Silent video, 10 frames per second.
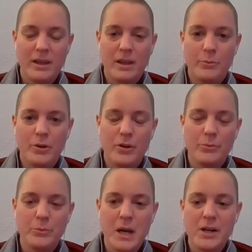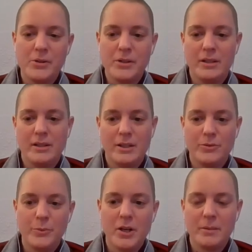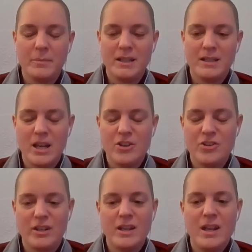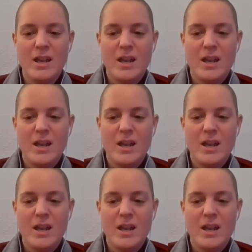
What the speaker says: he can walk around and he can do walking meditation,